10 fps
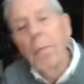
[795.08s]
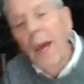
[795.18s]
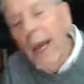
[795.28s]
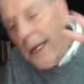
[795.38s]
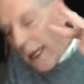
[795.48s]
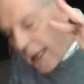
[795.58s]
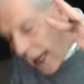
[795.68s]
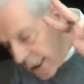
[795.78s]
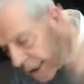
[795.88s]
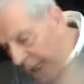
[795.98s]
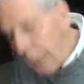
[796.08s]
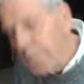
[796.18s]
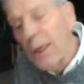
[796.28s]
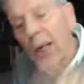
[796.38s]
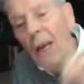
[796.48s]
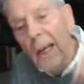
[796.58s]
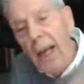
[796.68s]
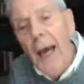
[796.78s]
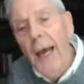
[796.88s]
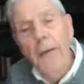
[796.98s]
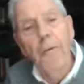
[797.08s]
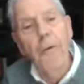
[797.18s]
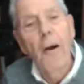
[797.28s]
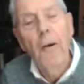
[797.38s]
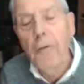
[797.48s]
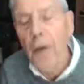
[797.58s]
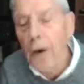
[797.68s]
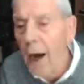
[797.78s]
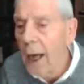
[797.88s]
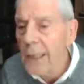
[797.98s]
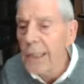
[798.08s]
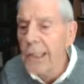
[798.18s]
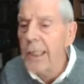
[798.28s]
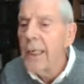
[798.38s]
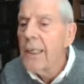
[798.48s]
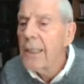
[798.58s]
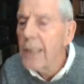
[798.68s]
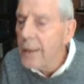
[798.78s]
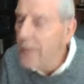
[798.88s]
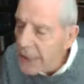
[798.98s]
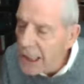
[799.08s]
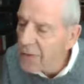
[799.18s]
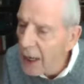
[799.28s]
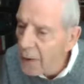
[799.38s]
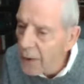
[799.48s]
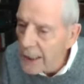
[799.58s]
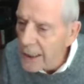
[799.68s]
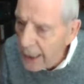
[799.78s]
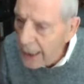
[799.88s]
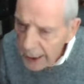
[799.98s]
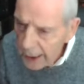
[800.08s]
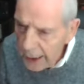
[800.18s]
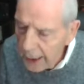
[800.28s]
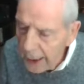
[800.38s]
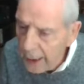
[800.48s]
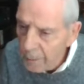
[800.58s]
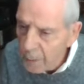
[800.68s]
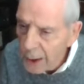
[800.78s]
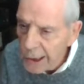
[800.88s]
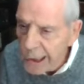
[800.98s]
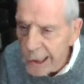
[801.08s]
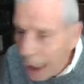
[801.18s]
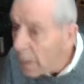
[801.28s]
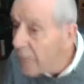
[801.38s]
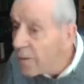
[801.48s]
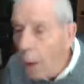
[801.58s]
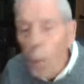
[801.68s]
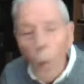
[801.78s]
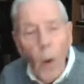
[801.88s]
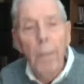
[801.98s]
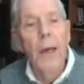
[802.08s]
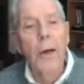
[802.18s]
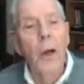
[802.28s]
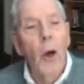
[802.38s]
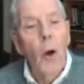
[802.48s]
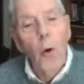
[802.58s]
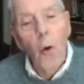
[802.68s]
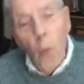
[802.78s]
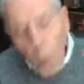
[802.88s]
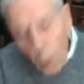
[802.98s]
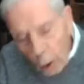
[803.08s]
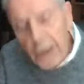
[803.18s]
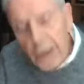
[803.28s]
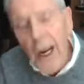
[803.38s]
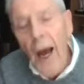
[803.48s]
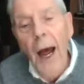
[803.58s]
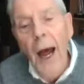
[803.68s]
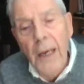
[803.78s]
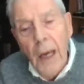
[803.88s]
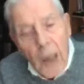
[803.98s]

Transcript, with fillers: made it, and kept it alive for us to this very day. Some of them women who would not